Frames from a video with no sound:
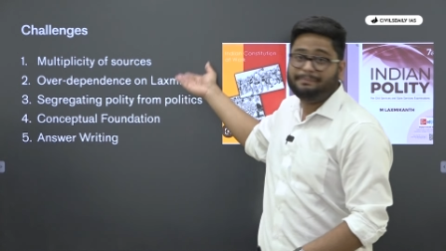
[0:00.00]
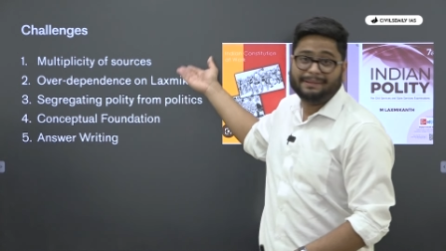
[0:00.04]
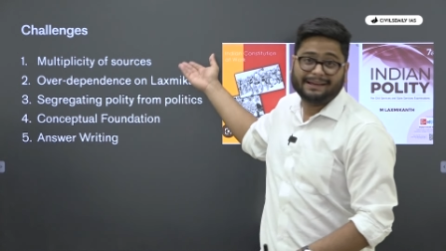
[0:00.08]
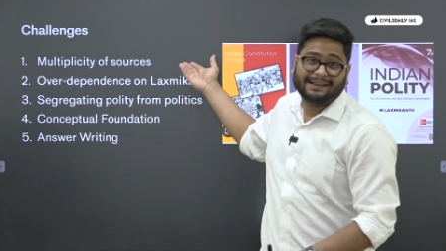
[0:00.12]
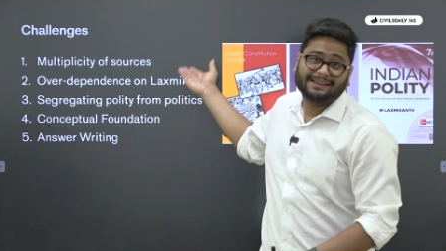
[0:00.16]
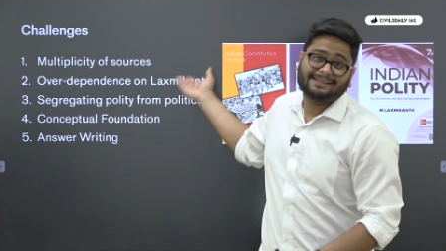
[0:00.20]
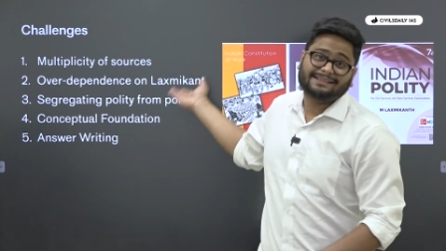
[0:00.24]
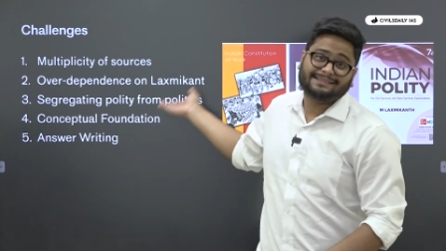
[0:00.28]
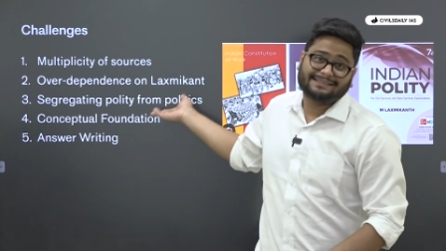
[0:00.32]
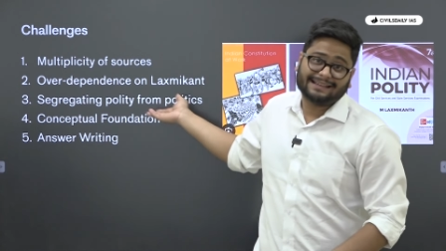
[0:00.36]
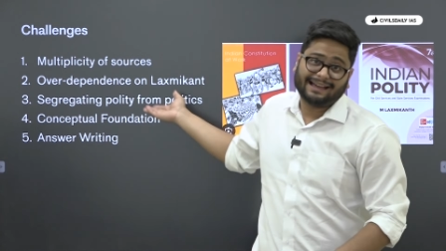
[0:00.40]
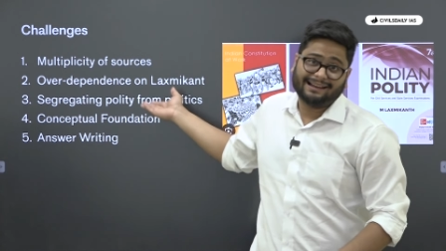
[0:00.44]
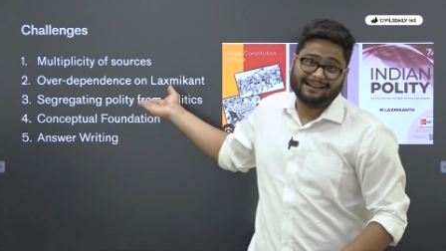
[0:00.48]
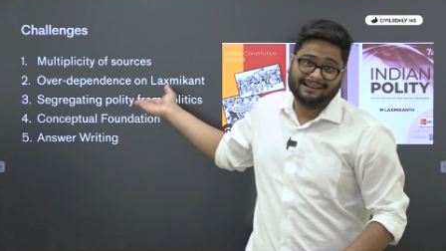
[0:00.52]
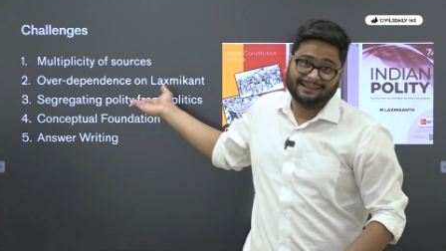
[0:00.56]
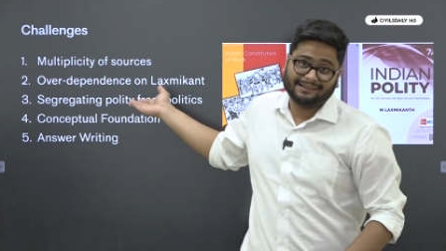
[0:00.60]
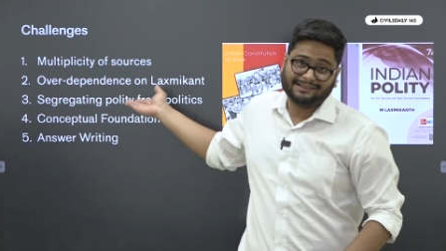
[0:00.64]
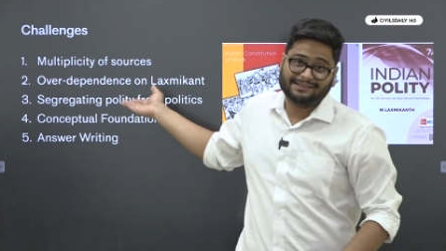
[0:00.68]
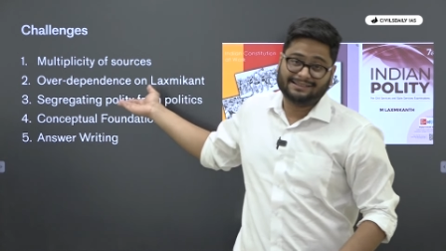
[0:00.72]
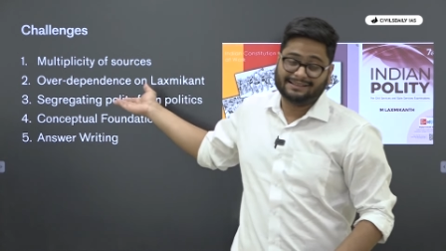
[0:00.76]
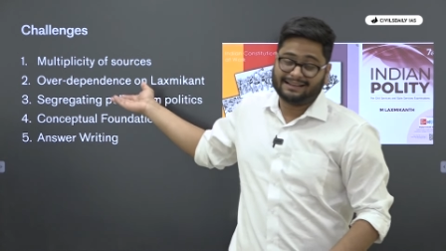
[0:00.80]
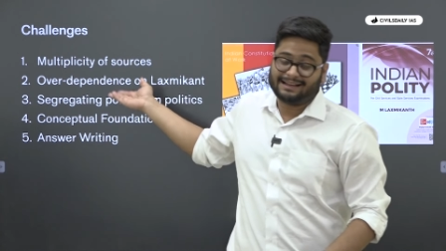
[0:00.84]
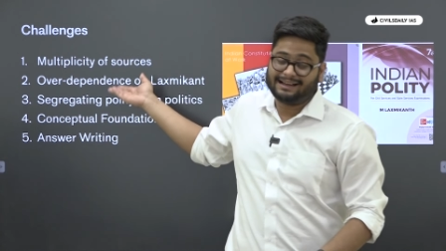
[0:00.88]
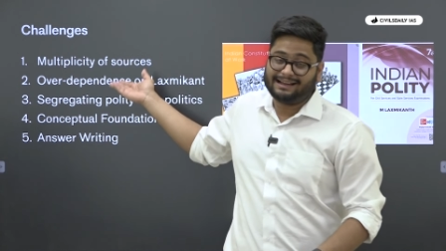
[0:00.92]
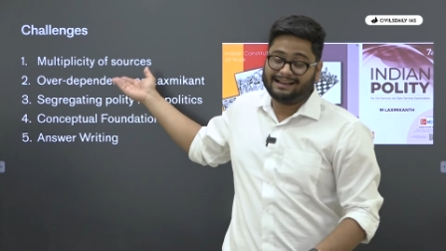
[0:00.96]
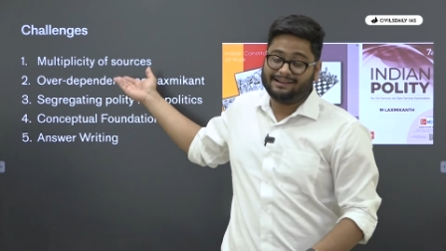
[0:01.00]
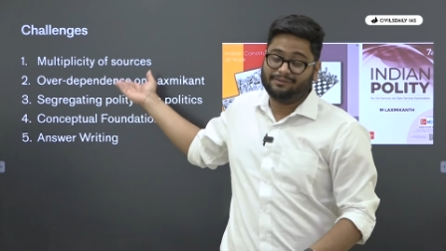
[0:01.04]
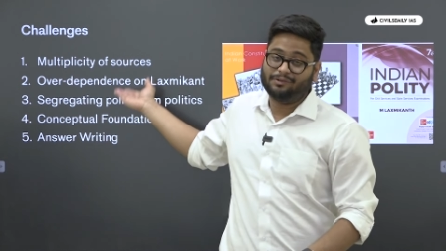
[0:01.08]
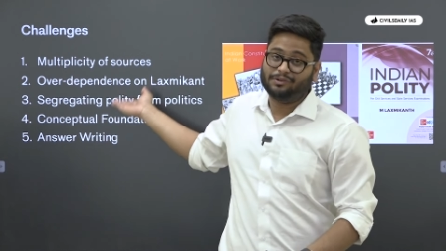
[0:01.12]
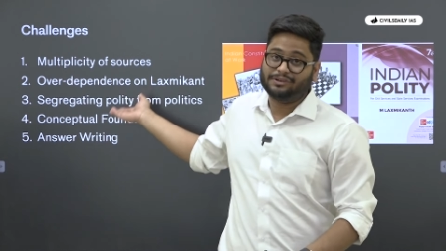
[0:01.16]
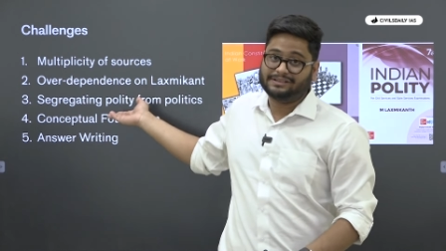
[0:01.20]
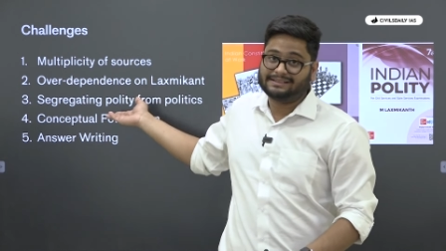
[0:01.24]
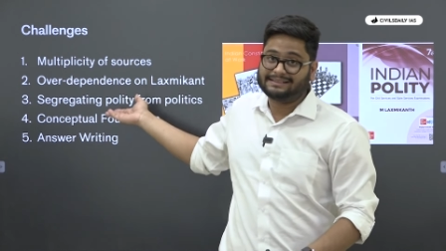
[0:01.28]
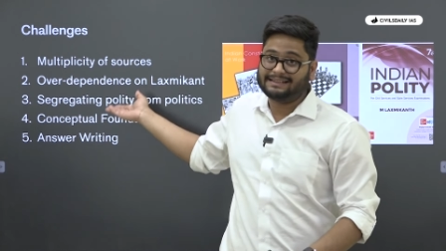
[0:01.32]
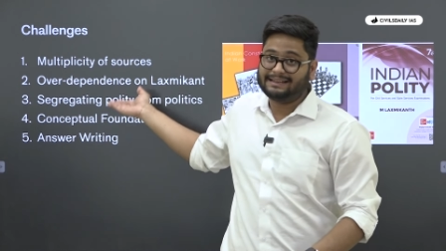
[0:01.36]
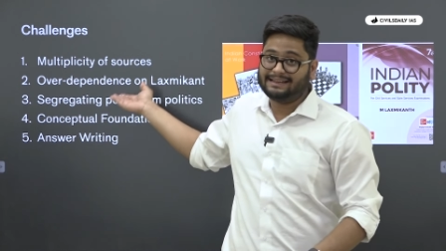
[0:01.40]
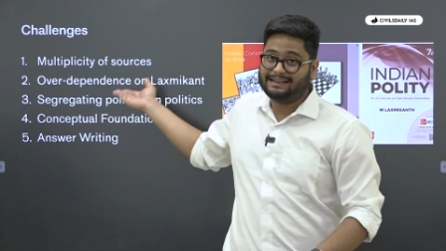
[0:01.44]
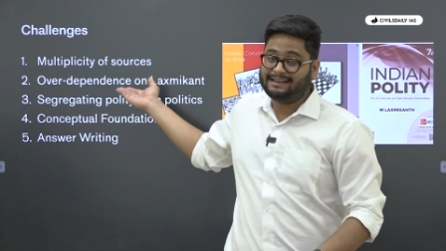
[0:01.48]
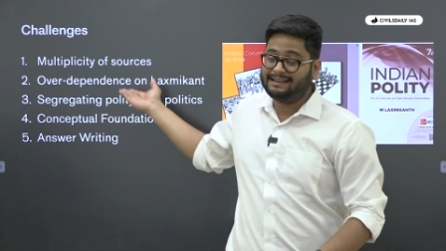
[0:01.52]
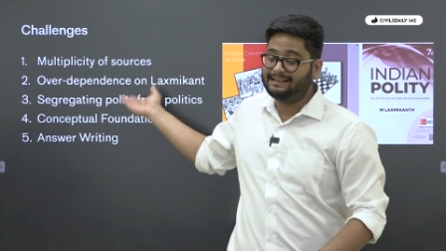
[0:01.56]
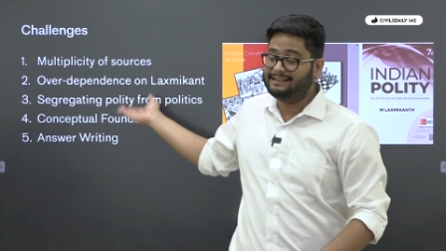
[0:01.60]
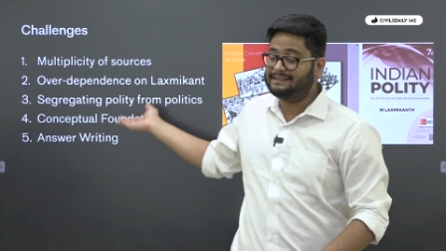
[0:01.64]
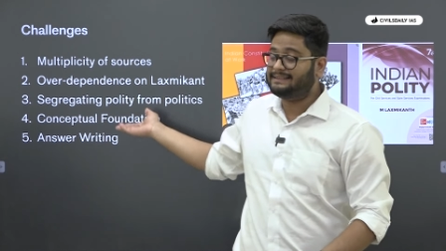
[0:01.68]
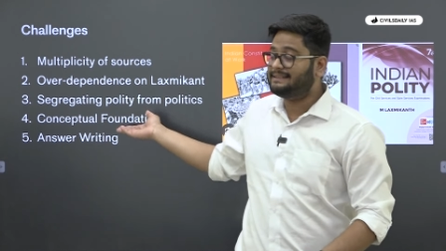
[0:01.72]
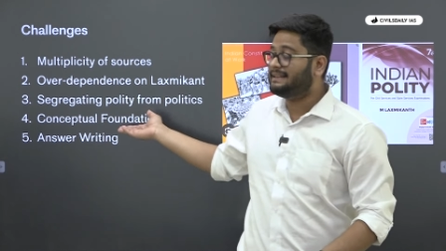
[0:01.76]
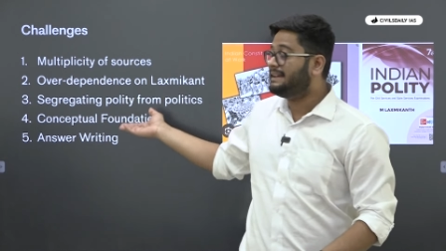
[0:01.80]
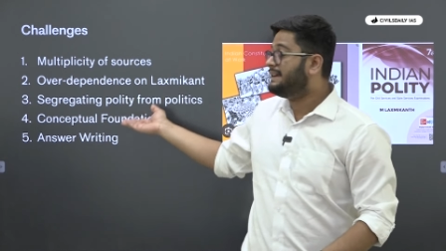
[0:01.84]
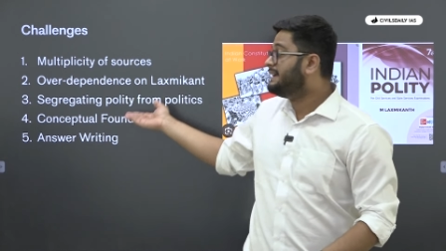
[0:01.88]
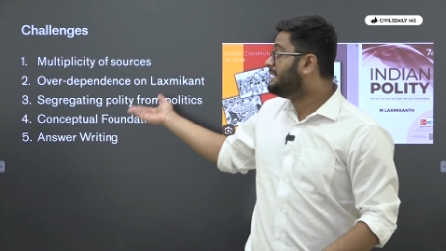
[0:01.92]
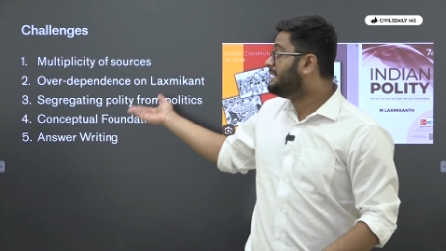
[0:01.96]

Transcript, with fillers: biggest challenge I would say is